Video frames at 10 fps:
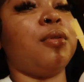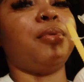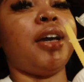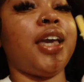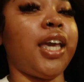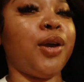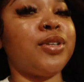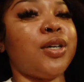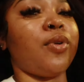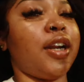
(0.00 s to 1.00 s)
But it was
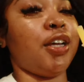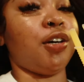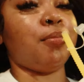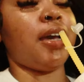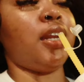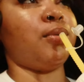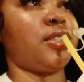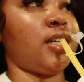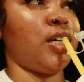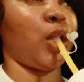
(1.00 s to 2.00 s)
in one of them, and it was
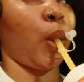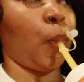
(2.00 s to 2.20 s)
good.